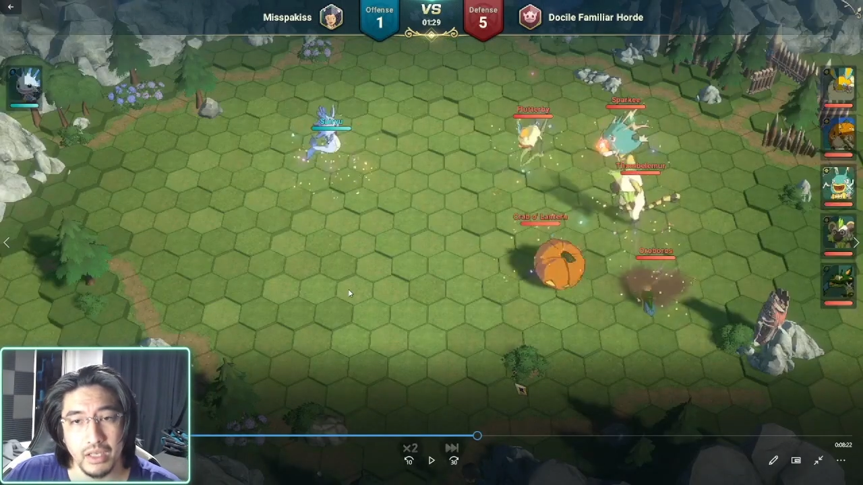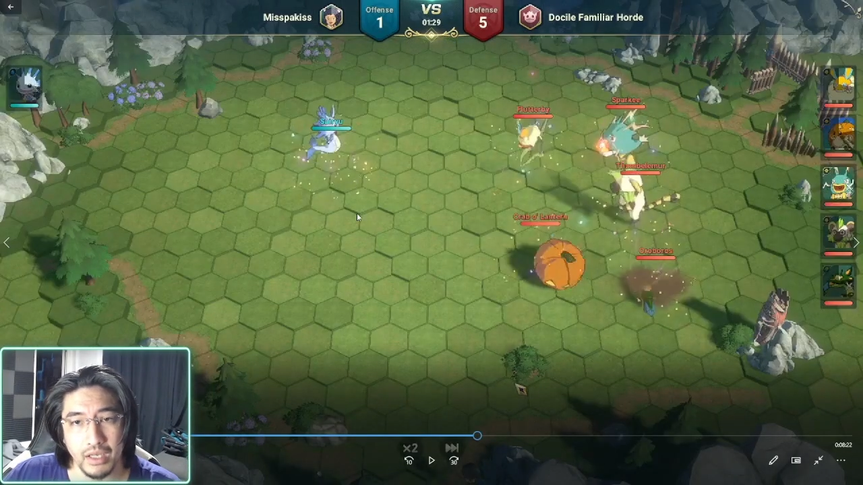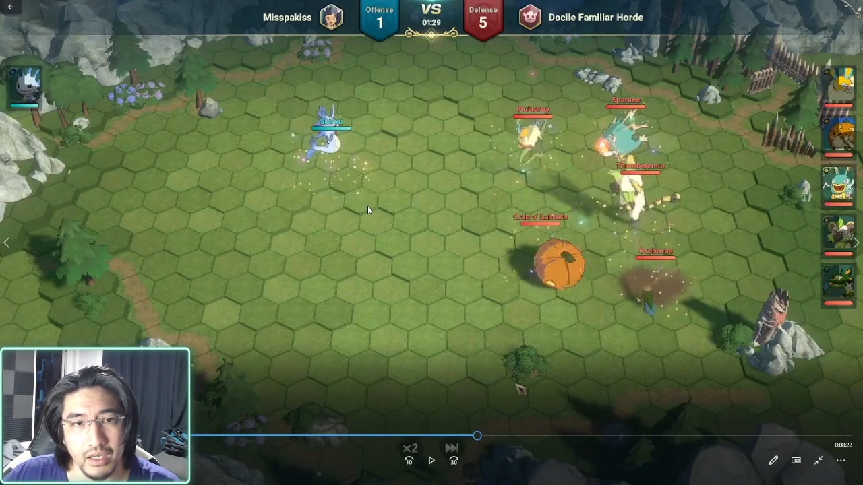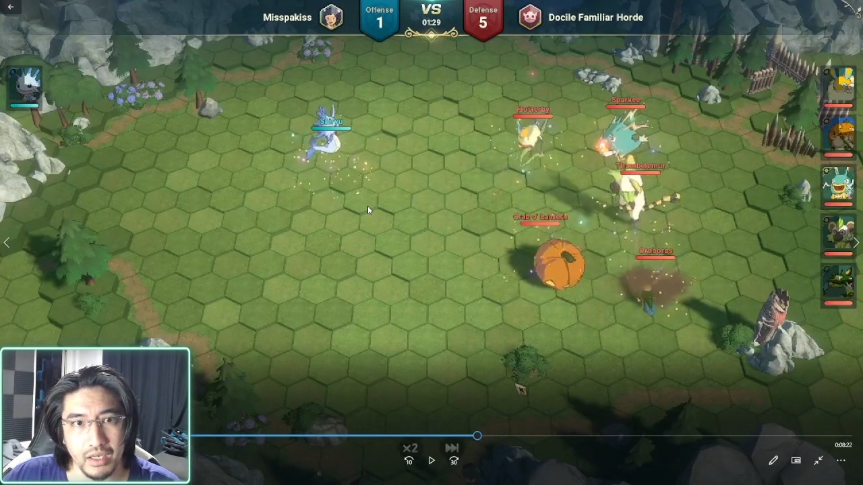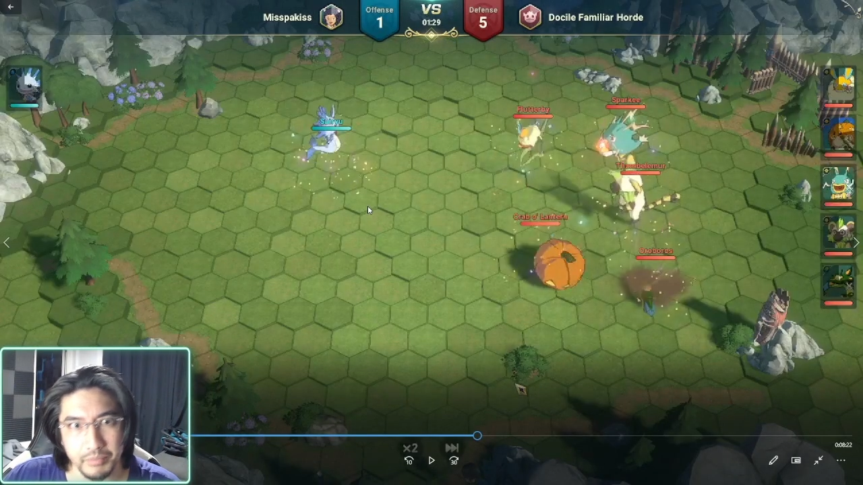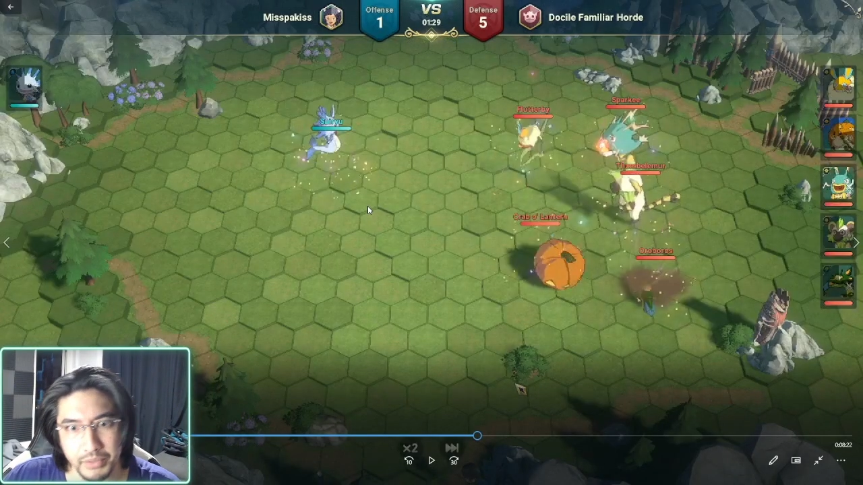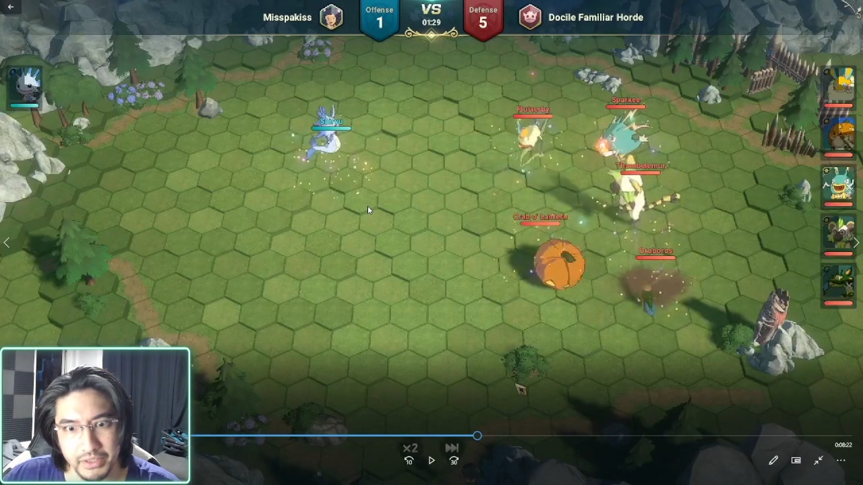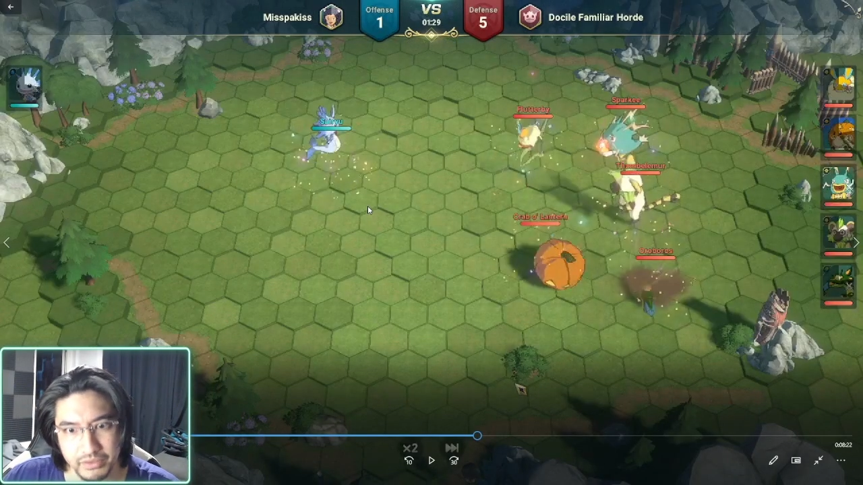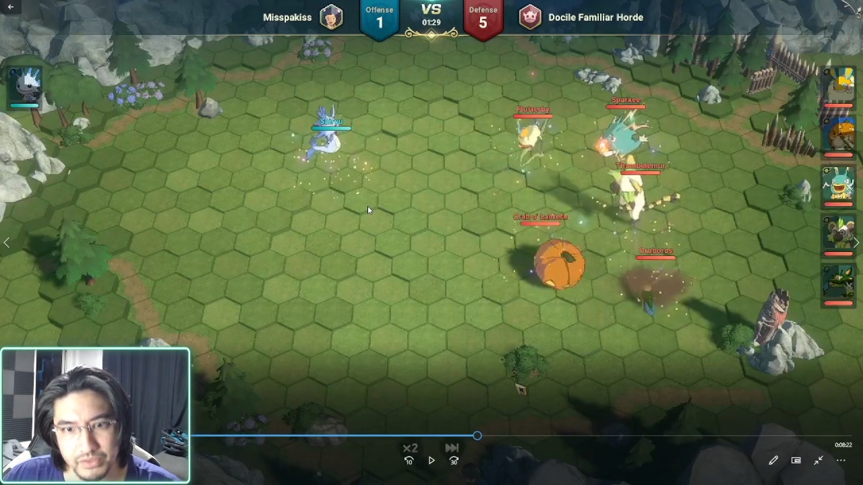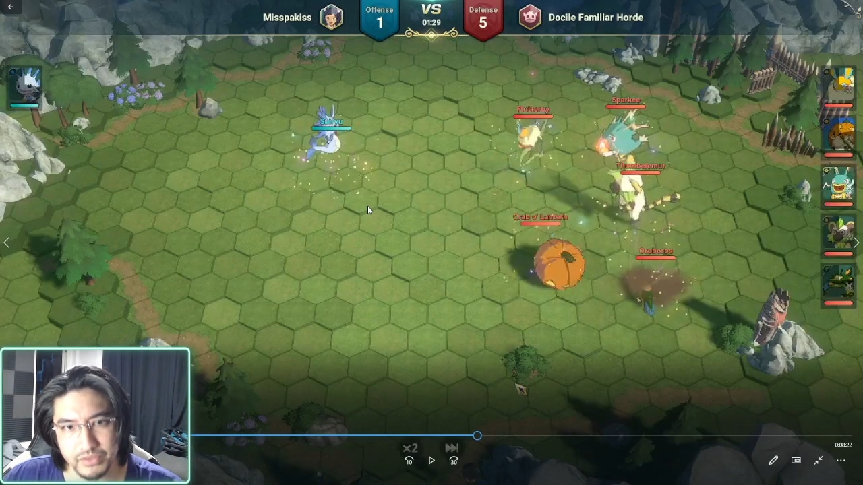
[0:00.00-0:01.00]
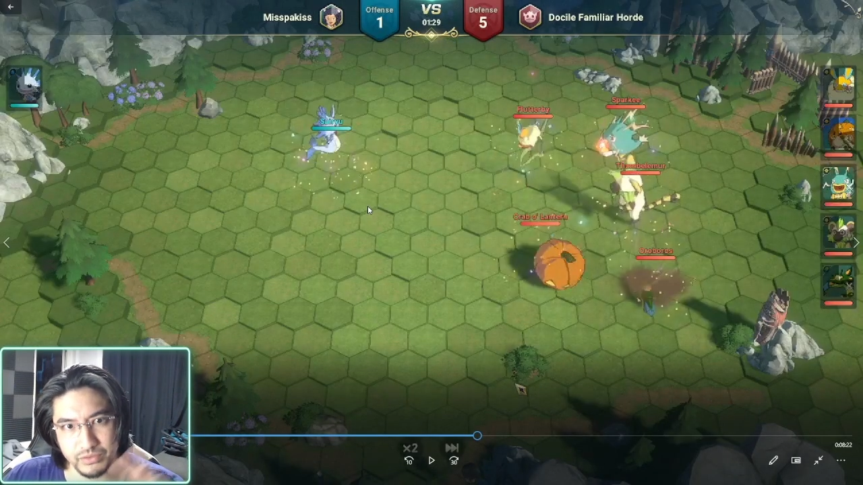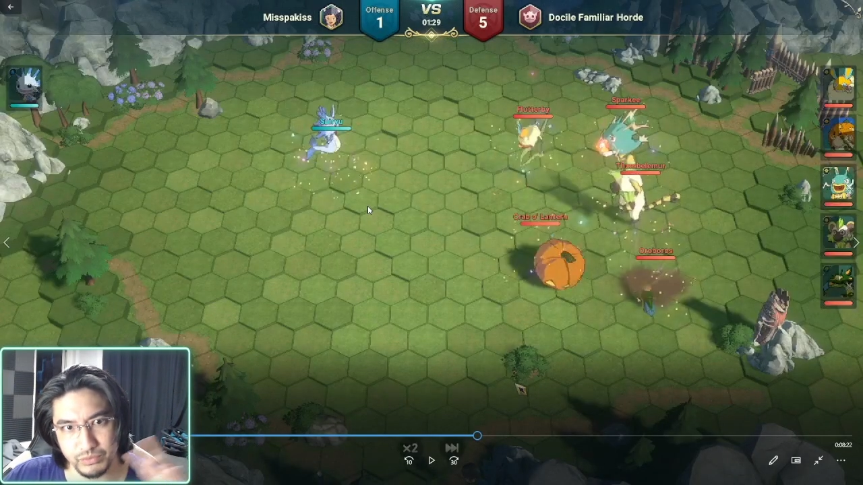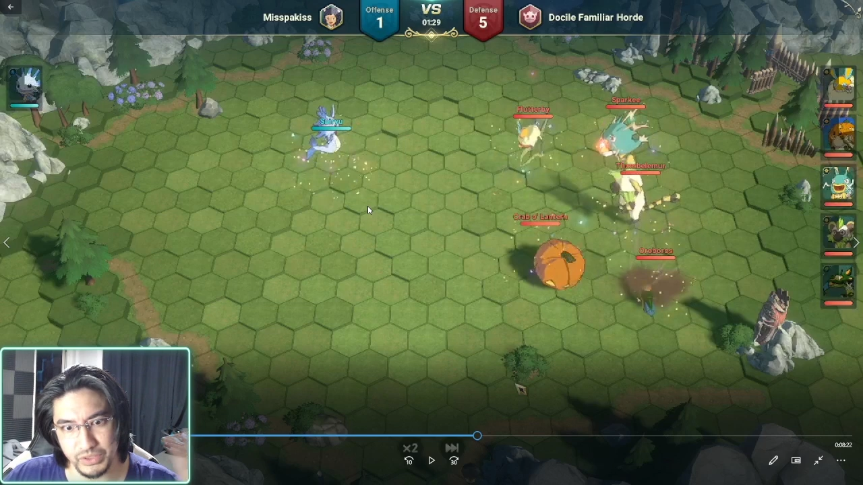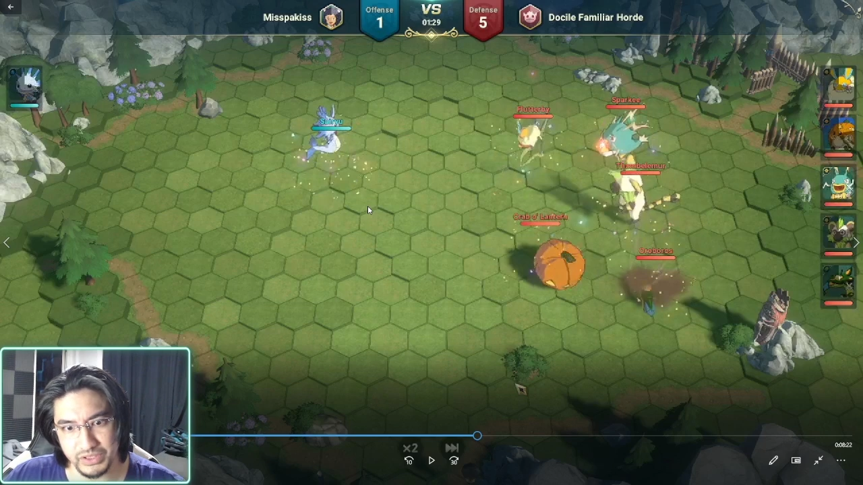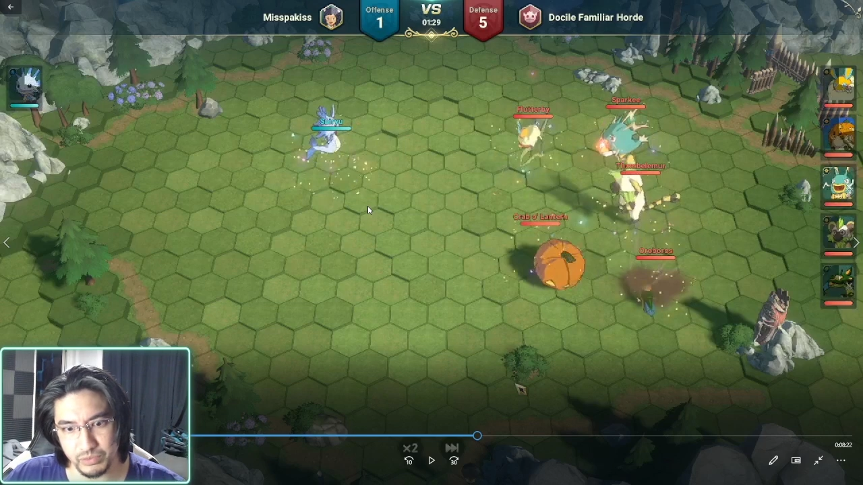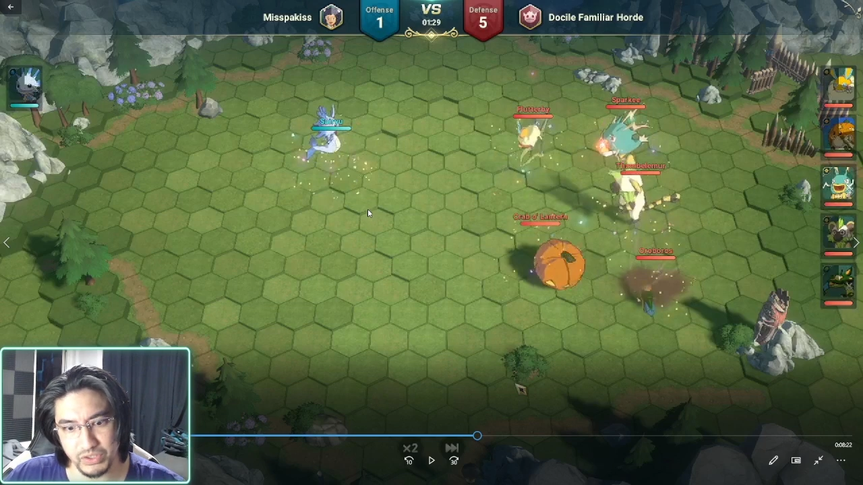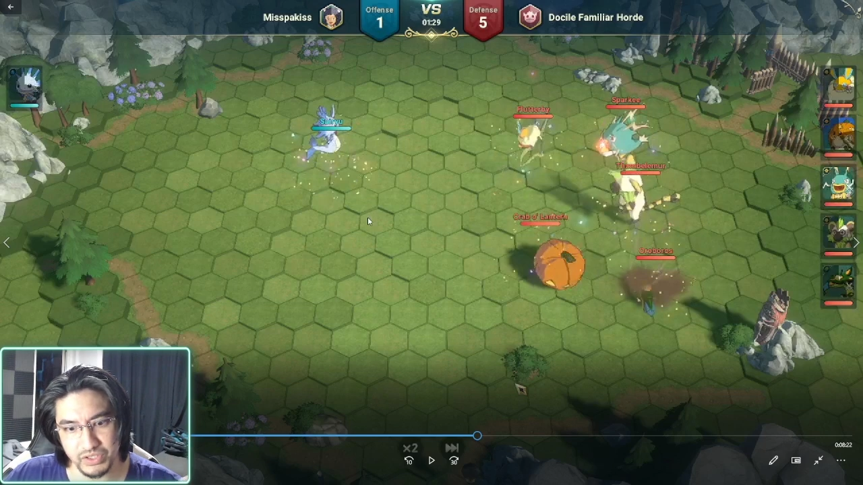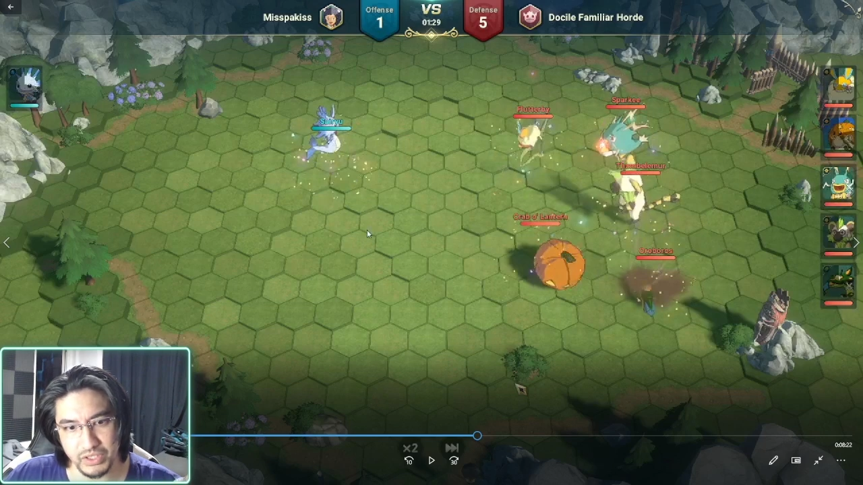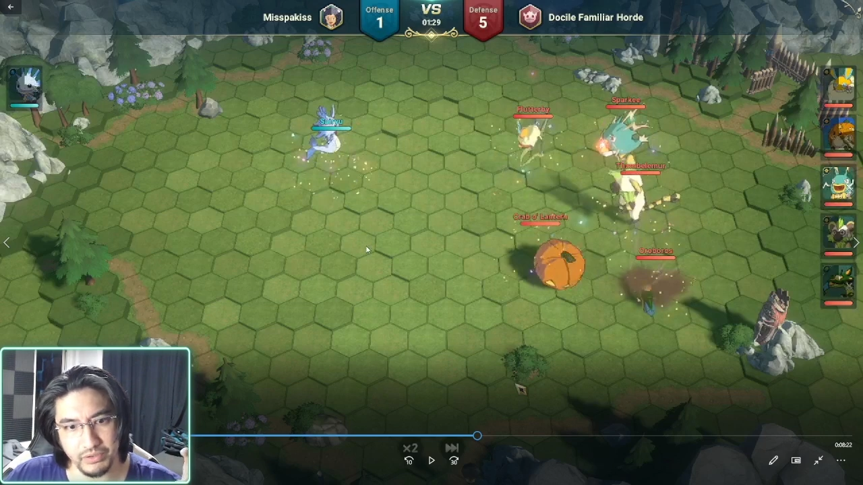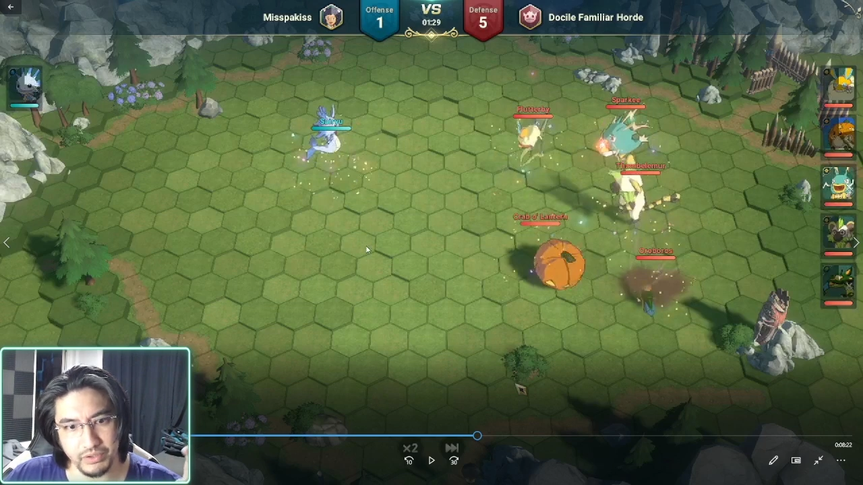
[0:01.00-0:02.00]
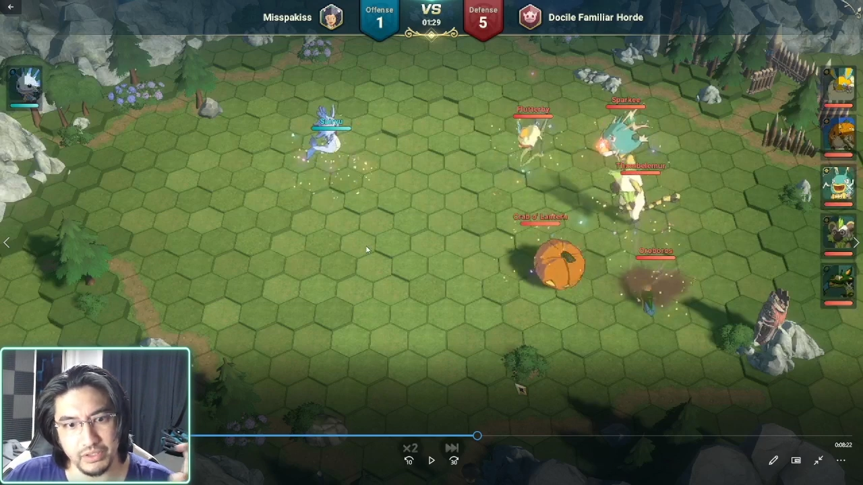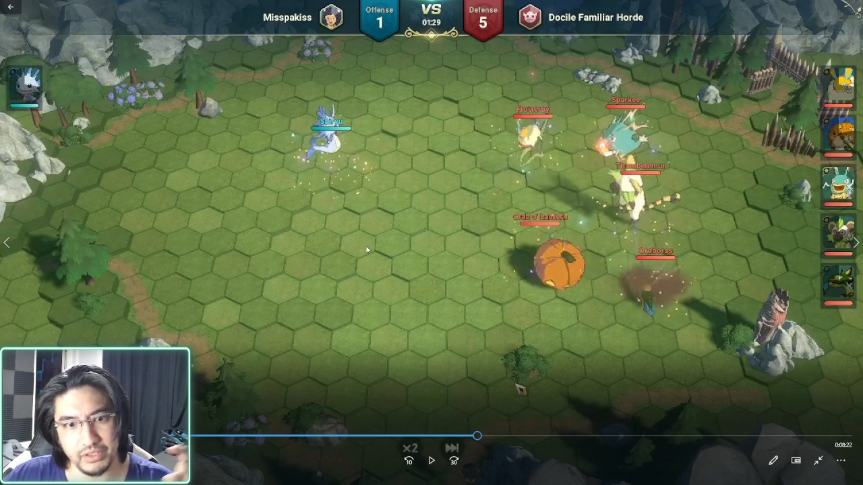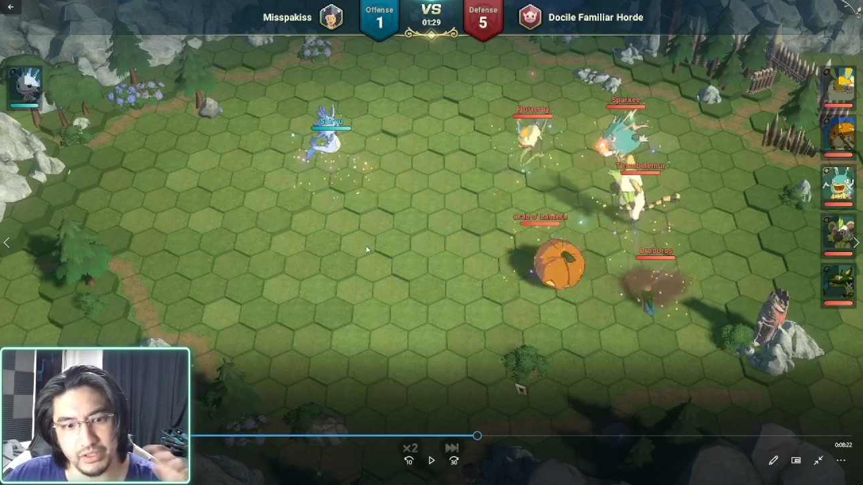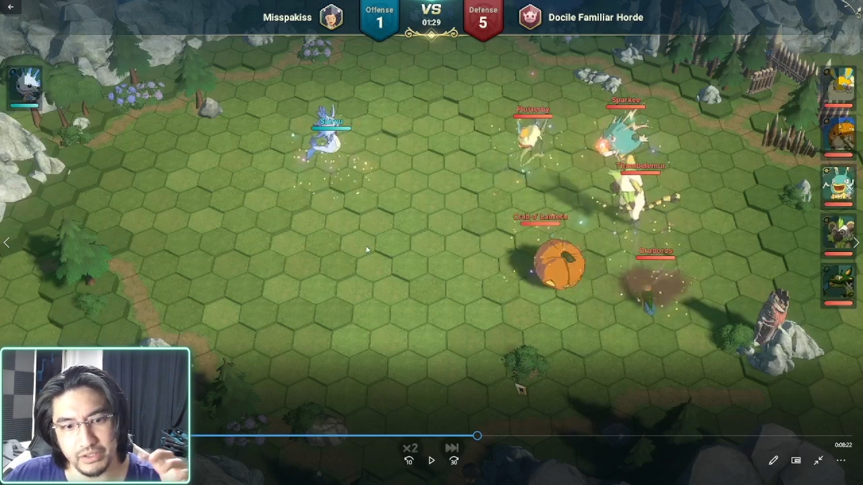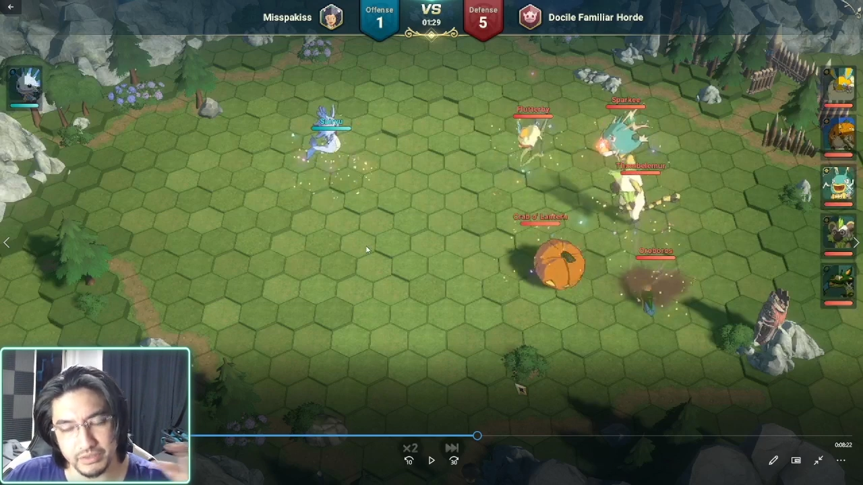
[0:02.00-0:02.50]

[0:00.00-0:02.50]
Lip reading: but we switched out the